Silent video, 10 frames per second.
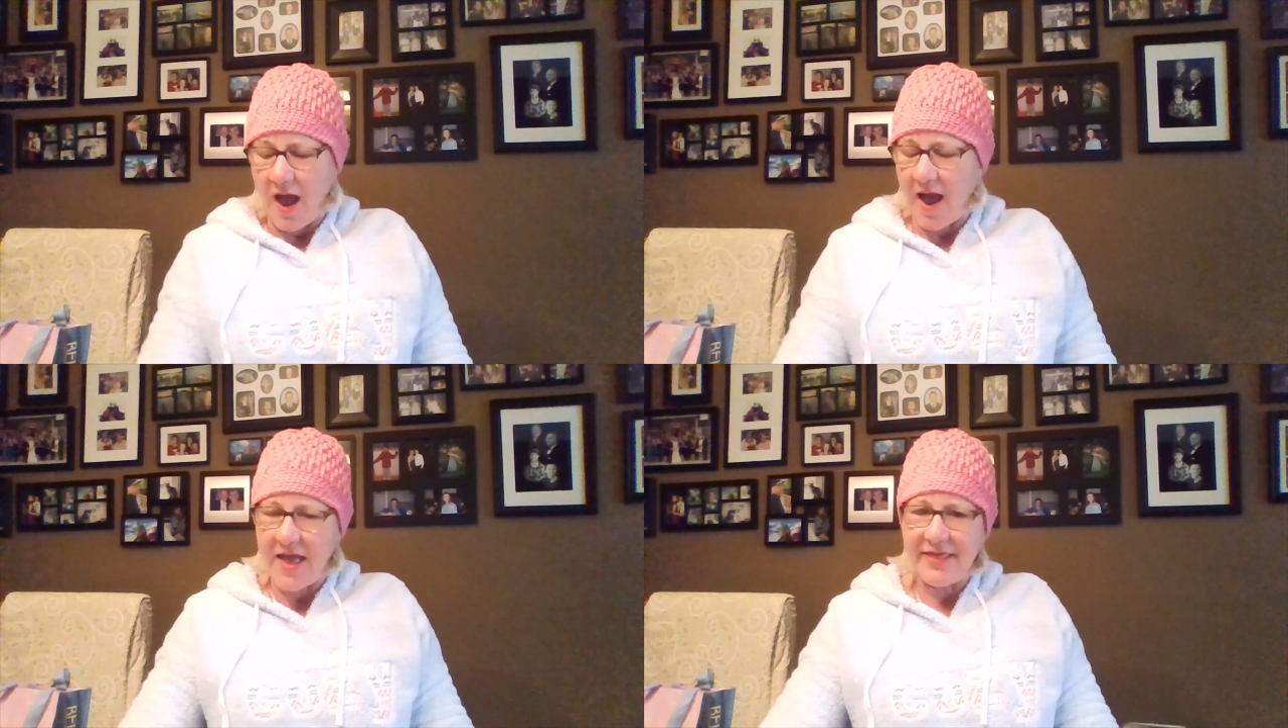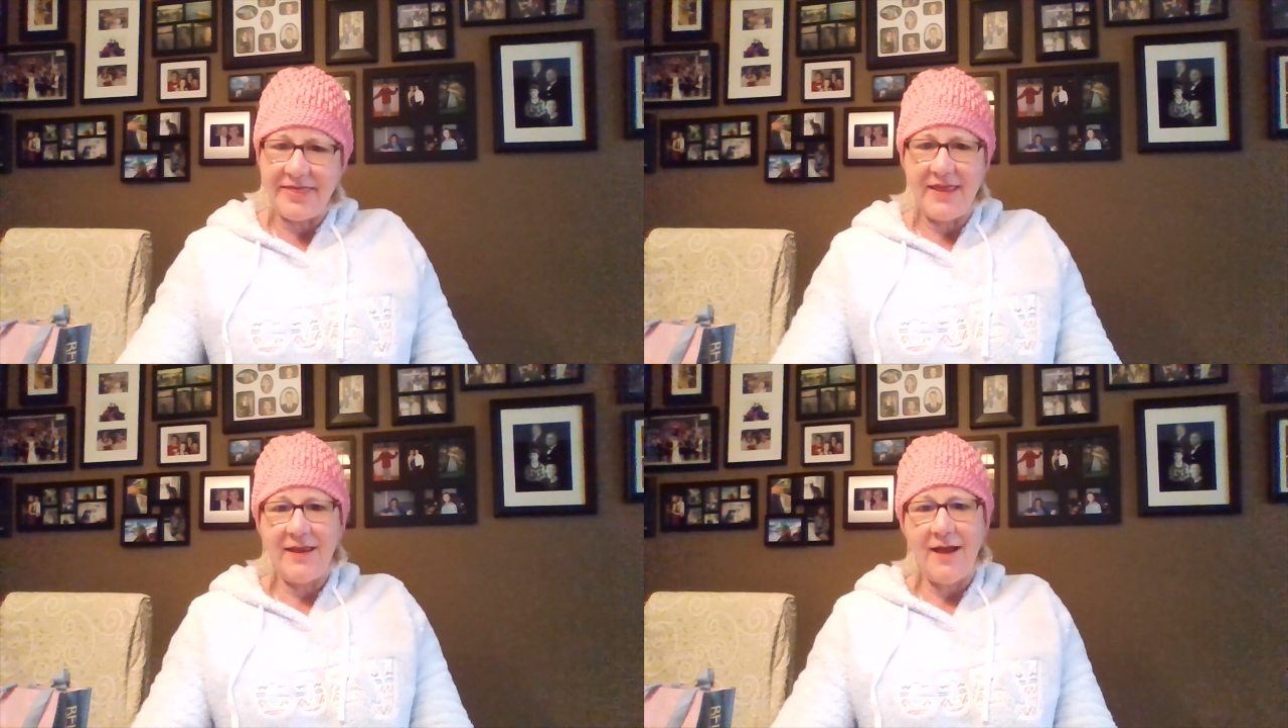I
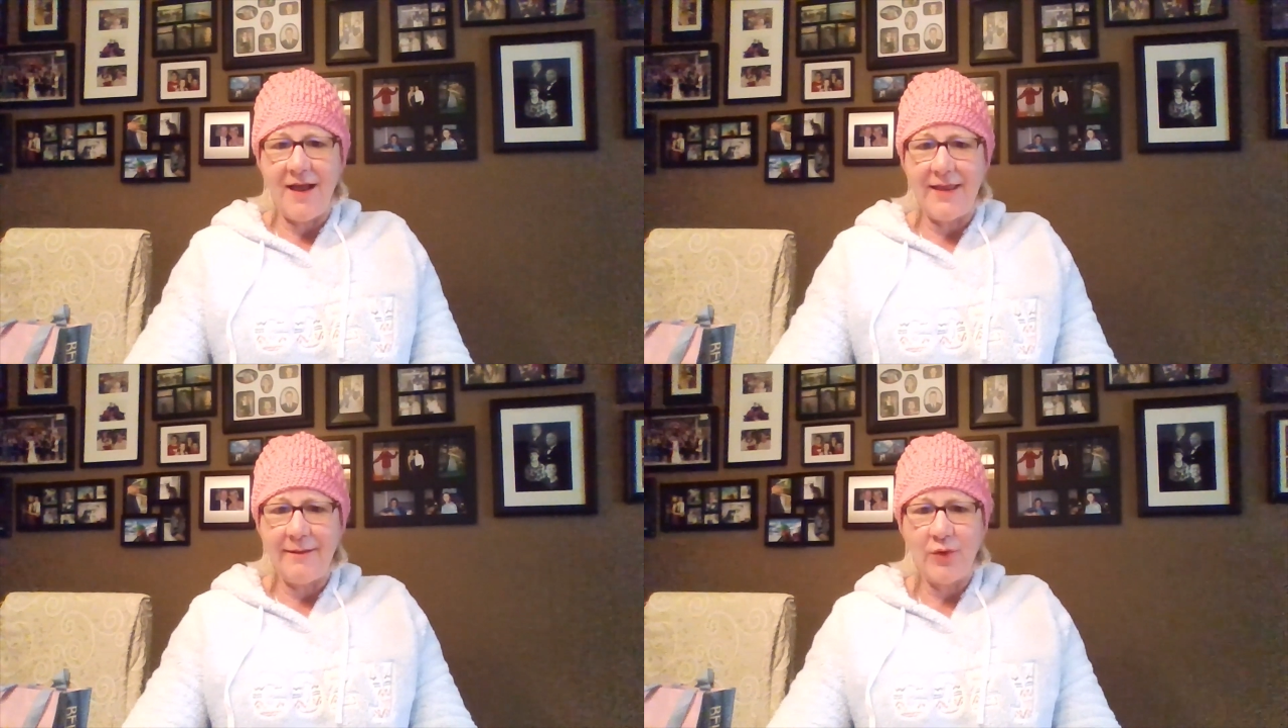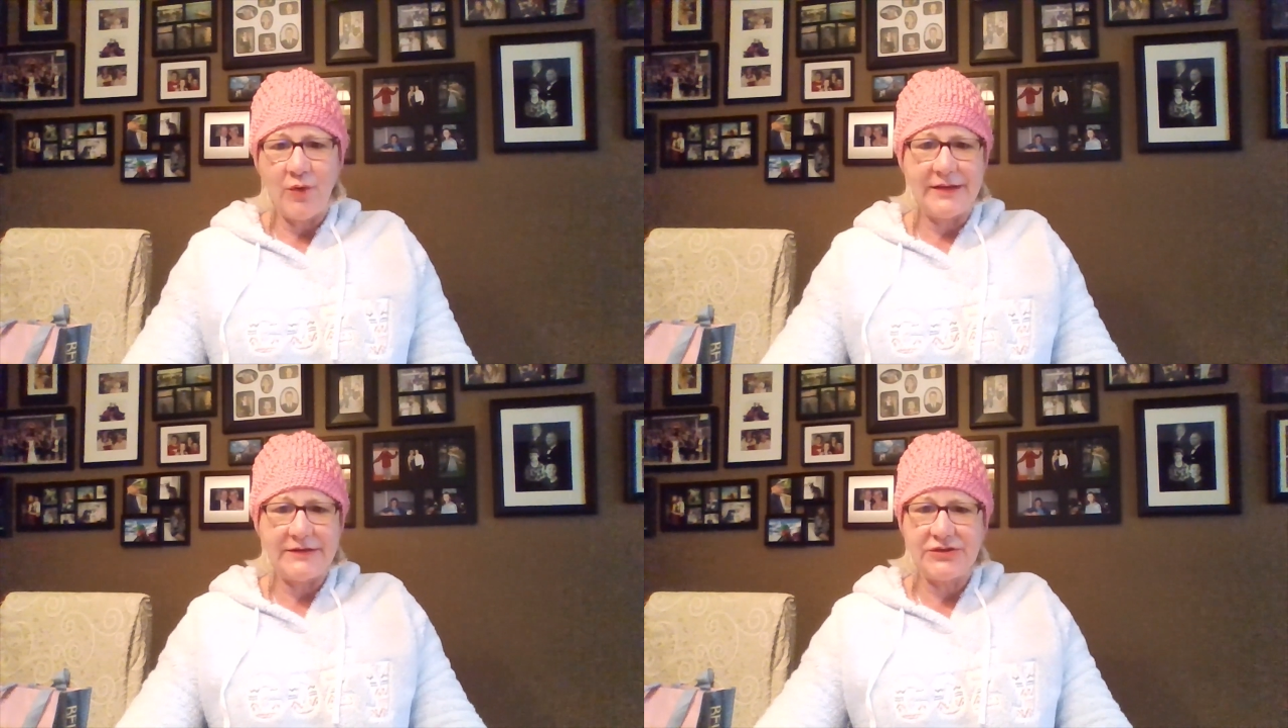think I am
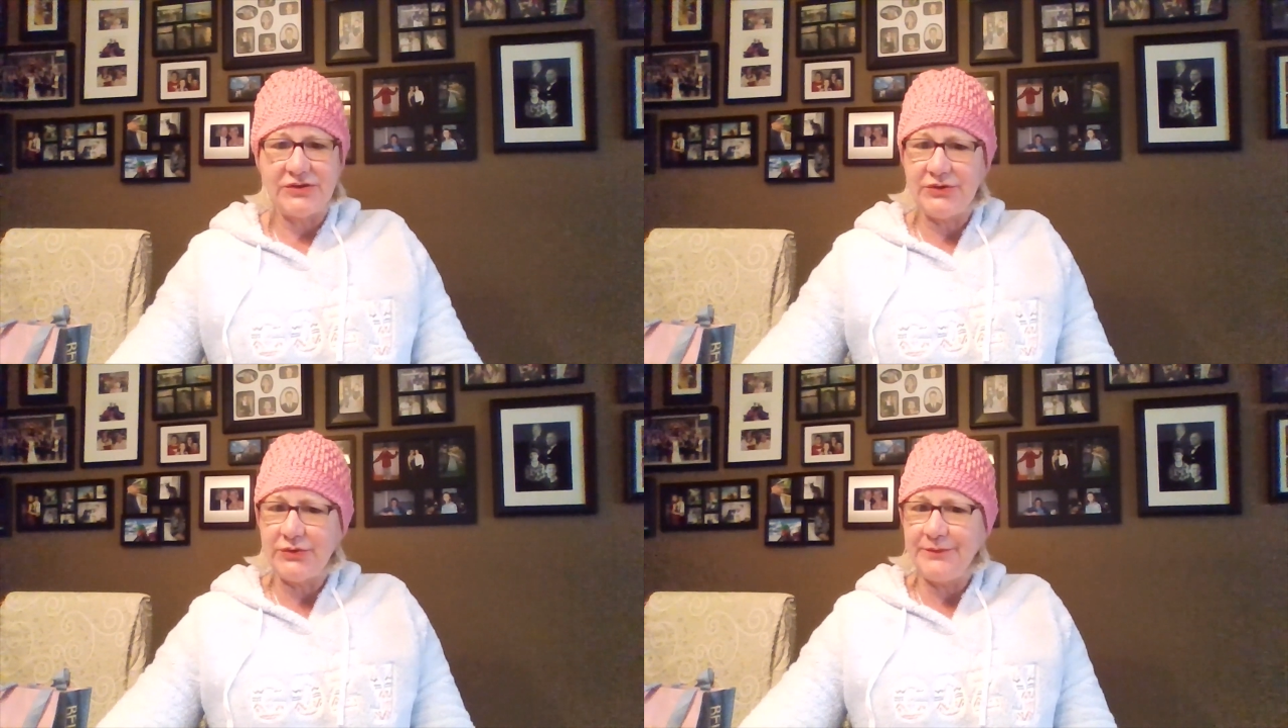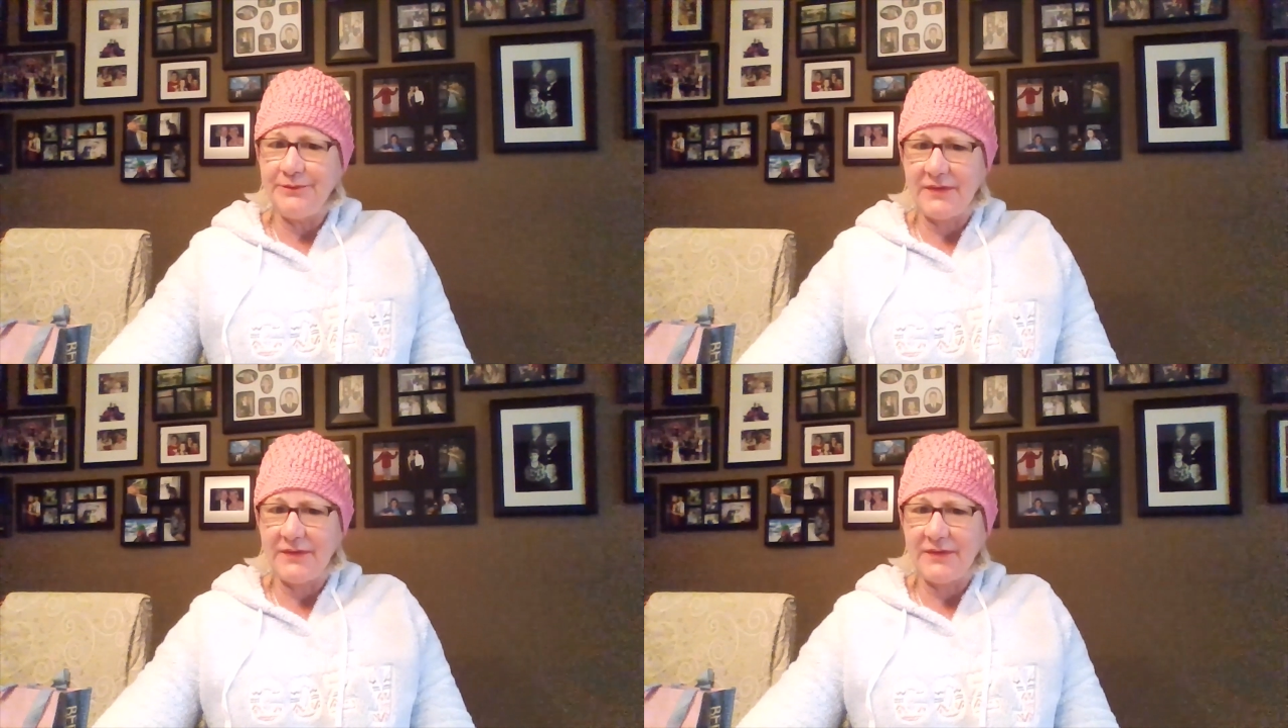going to